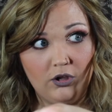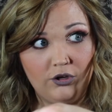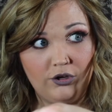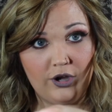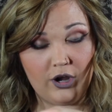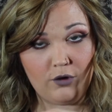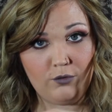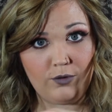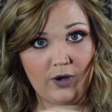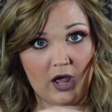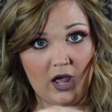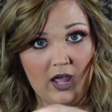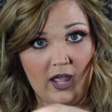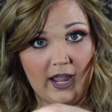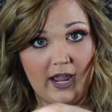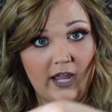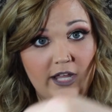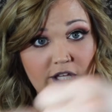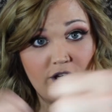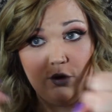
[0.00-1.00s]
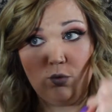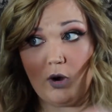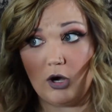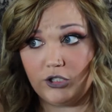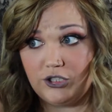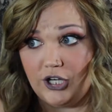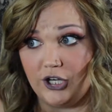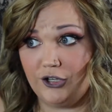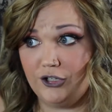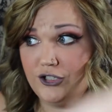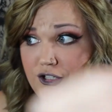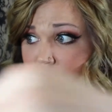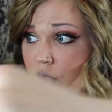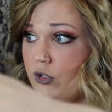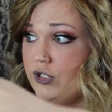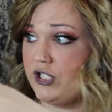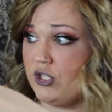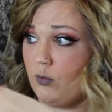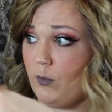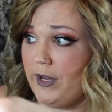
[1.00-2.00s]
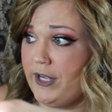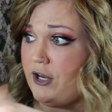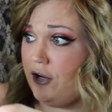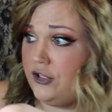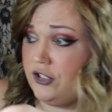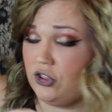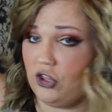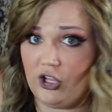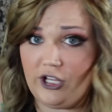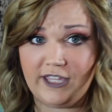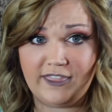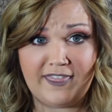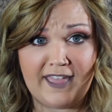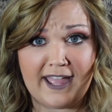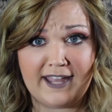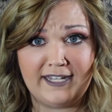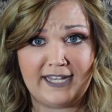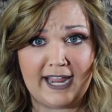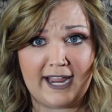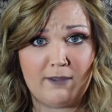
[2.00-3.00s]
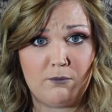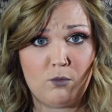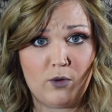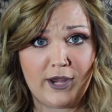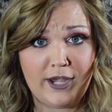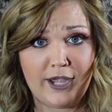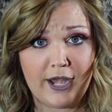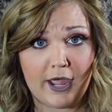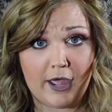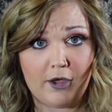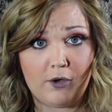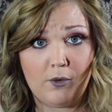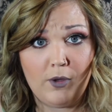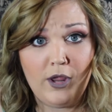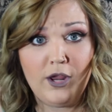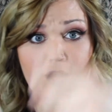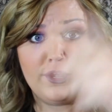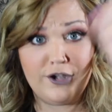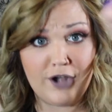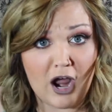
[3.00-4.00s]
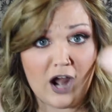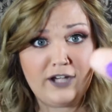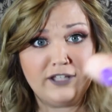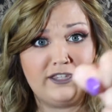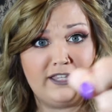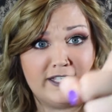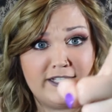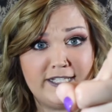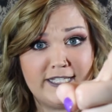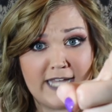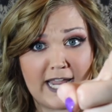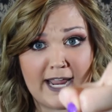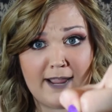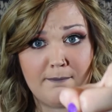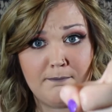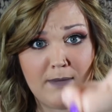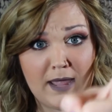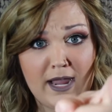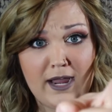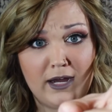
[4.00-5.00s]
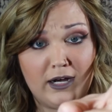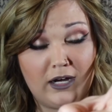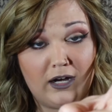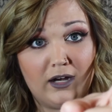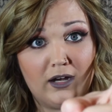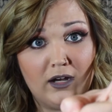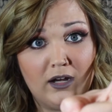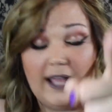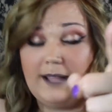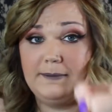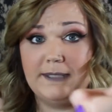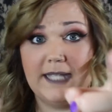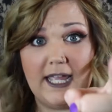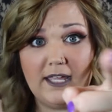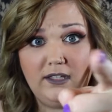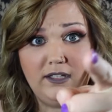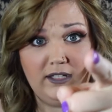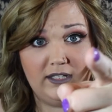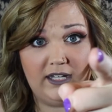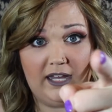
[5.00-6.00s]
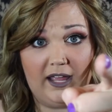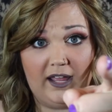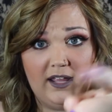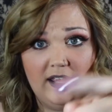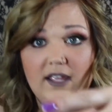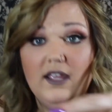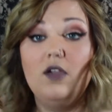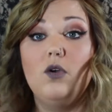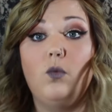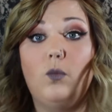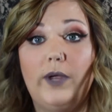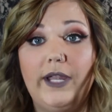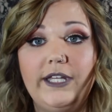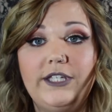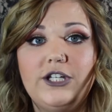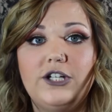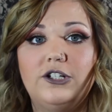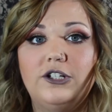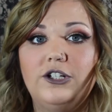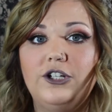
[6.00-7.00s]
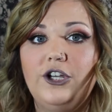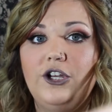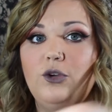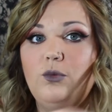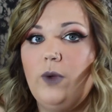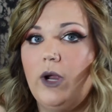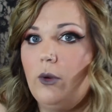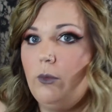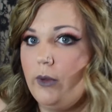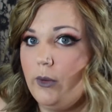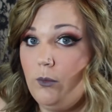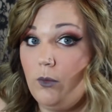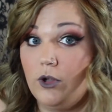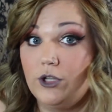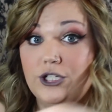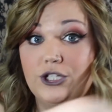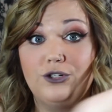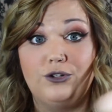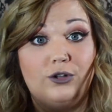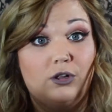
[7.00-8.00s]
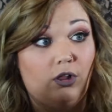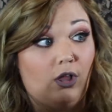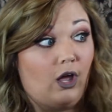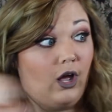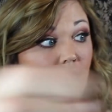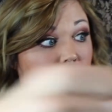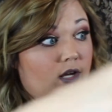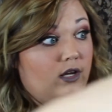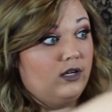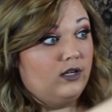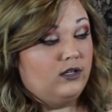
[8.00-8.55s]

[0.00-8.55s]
Do not. You are turned towards the window to look at that damn window, not at this damn mirror. I'm telling you, we turn you where we want you to look.